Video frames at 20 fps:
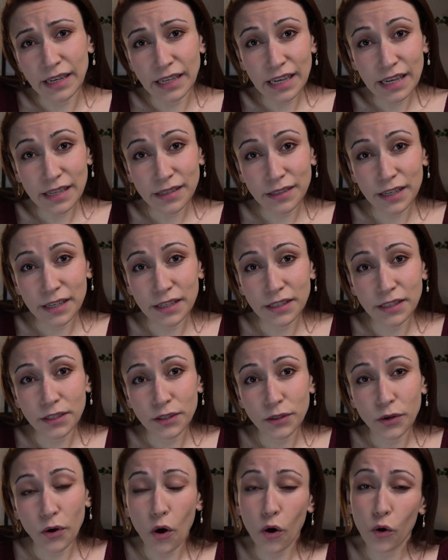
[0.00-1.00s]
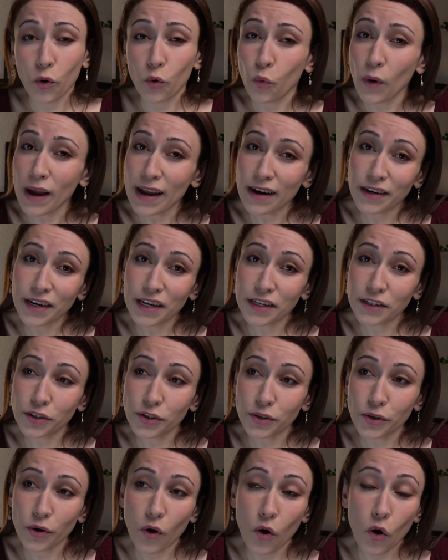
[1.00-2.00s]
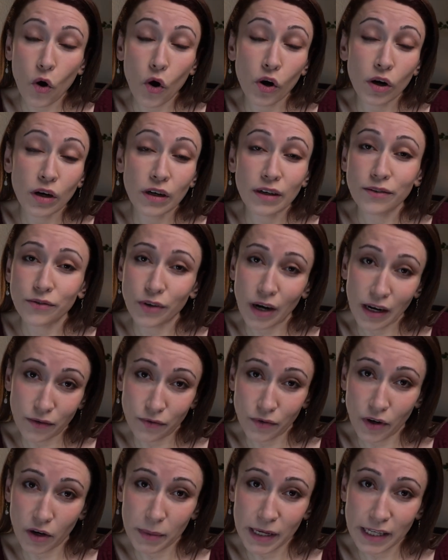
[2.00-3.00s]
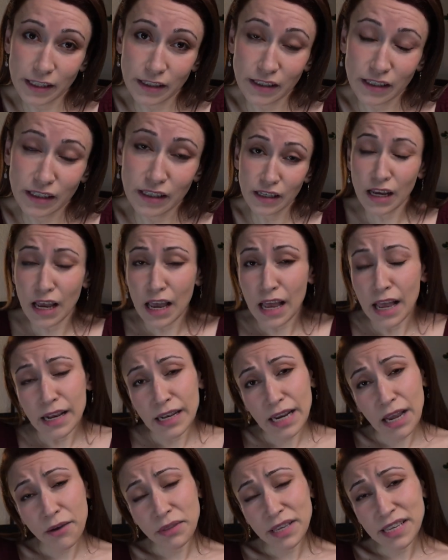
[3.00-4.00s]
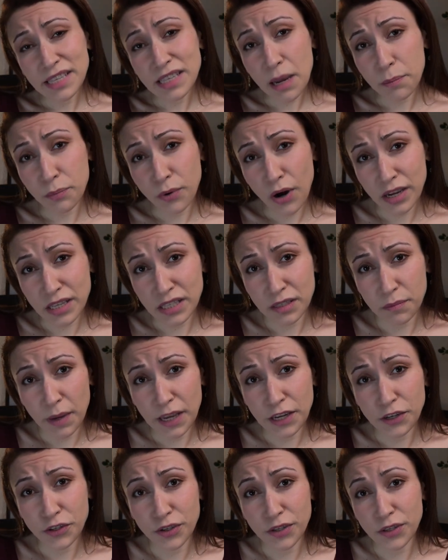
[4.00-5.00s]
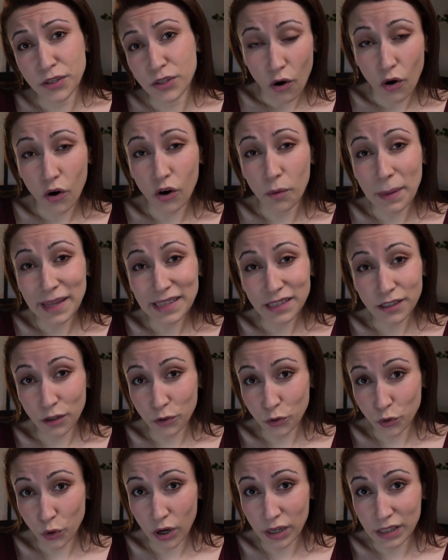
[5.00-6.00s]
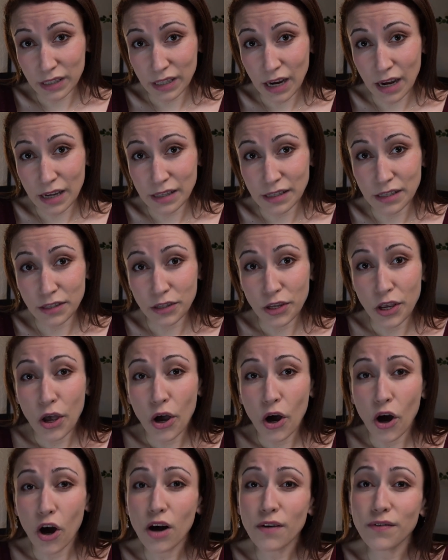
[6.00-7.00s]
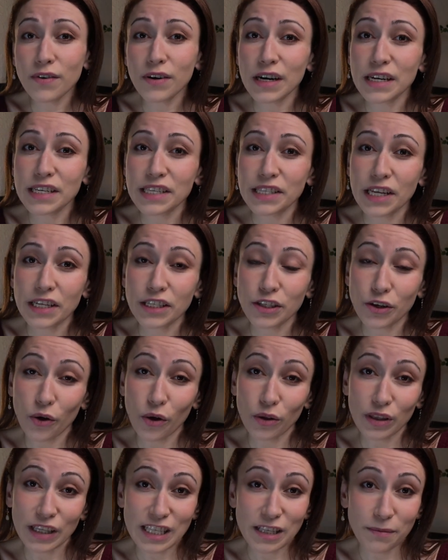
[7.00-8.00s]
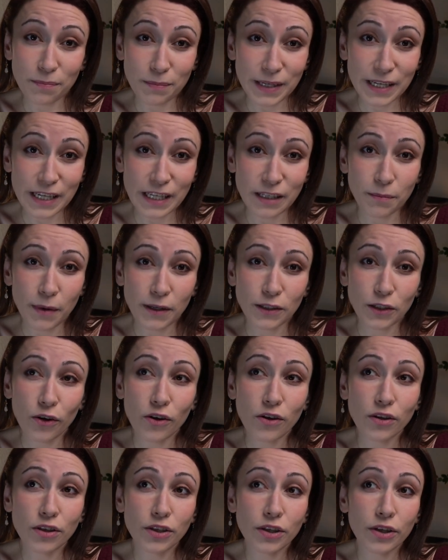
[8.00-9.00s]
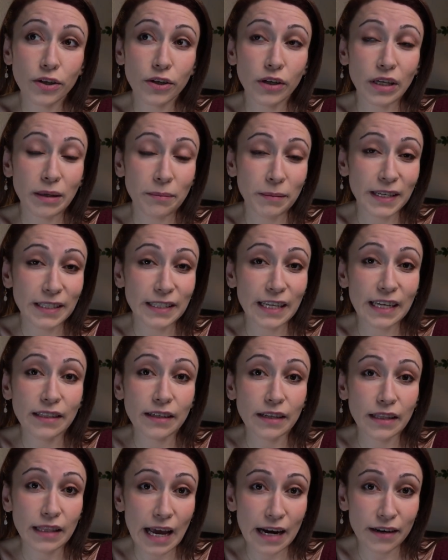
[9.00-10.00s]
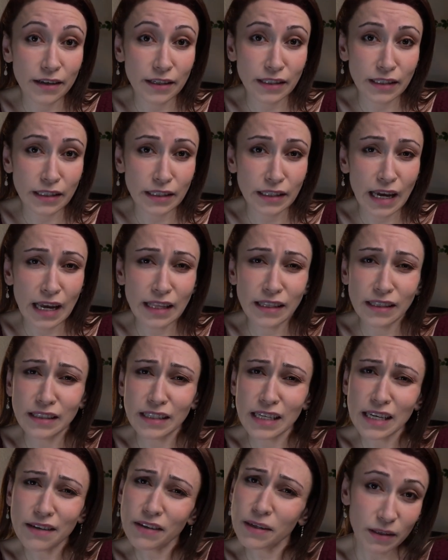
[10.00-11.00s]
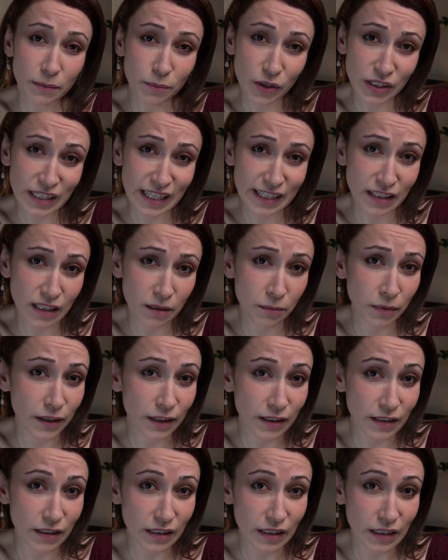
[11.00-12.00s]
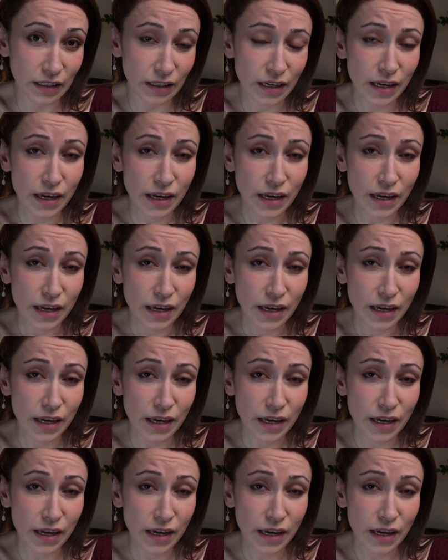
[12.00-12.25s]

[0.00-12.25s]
eat it or wear it or run from it. Now, these approximations or mental shortcuts offer us not only speed but also immediate clarity and even predictability.